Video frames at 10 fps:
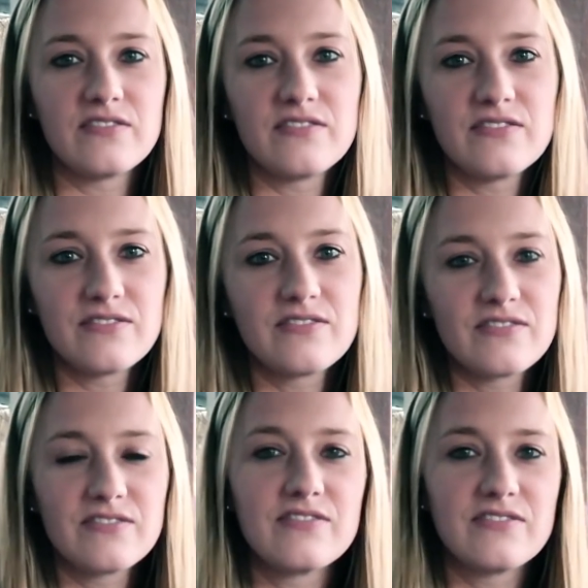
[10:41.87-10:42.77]
See,
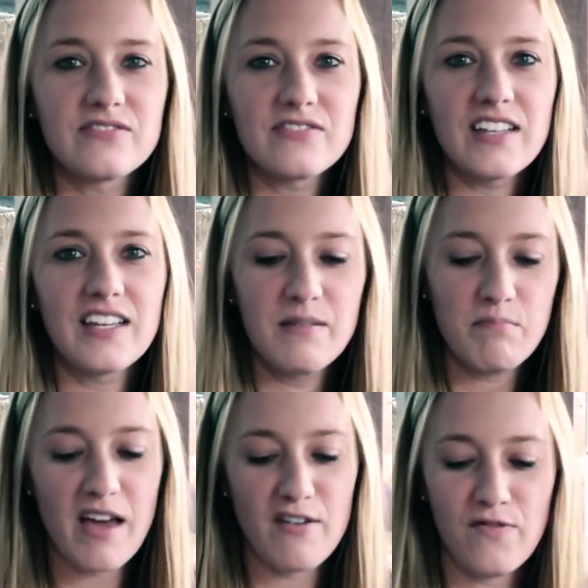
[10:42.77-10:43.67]
see, I
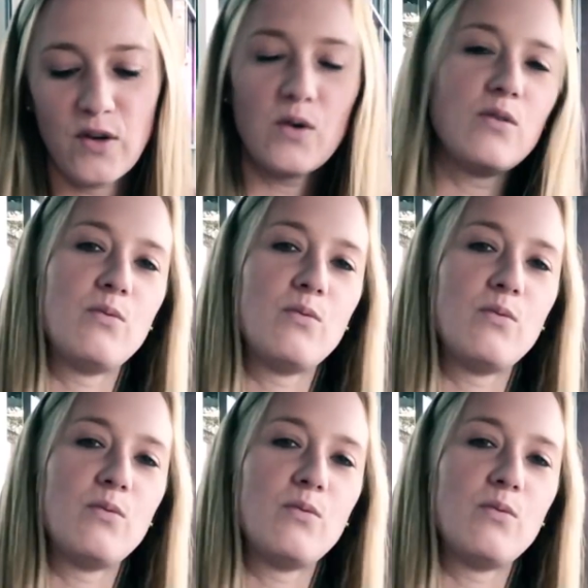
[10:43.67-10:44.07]
told my you. Food